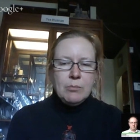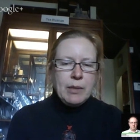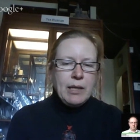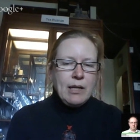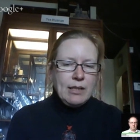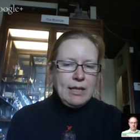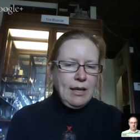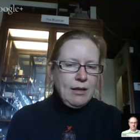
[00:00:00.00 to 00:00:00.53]
but
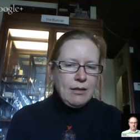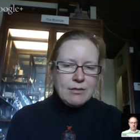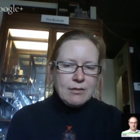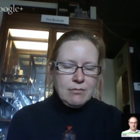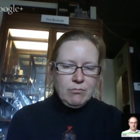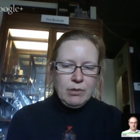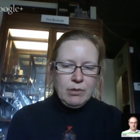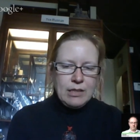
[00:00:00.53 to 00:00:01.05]
I can't
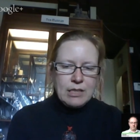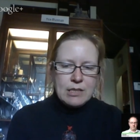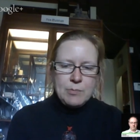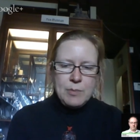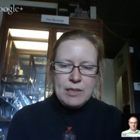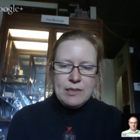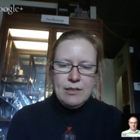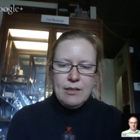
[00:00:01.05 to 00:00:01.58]
really
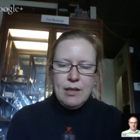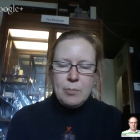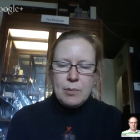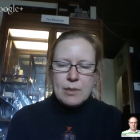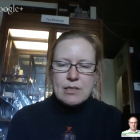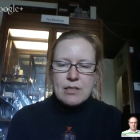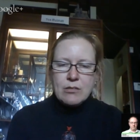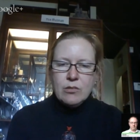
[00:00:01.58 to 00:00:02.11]
speak to
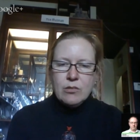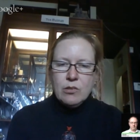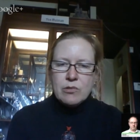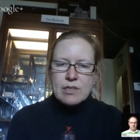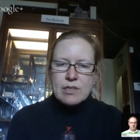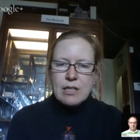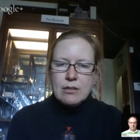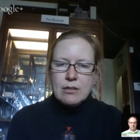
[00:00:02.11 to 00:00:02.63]
that because I don't
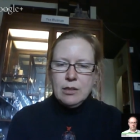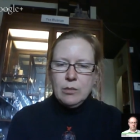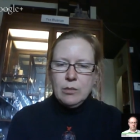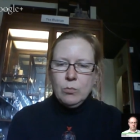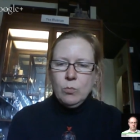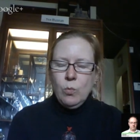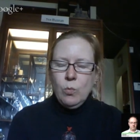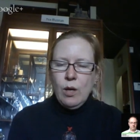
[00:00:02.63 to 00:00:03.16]
know exactly
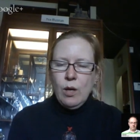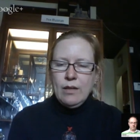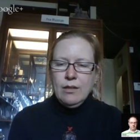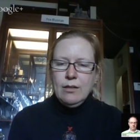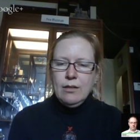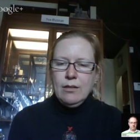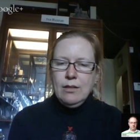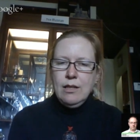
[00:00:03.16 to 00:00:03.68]
what
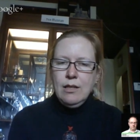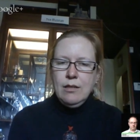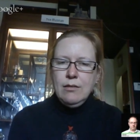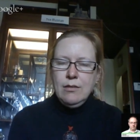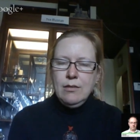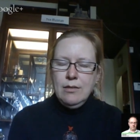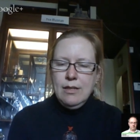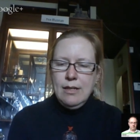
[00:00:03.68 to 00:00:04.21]
it
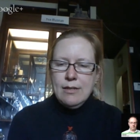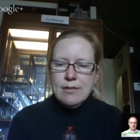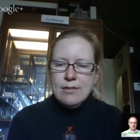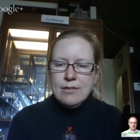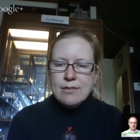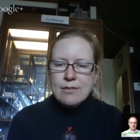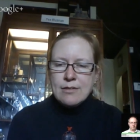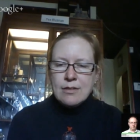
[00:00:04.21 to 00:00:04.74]

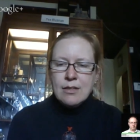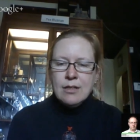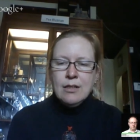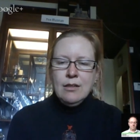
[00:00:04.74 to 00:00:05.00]
is.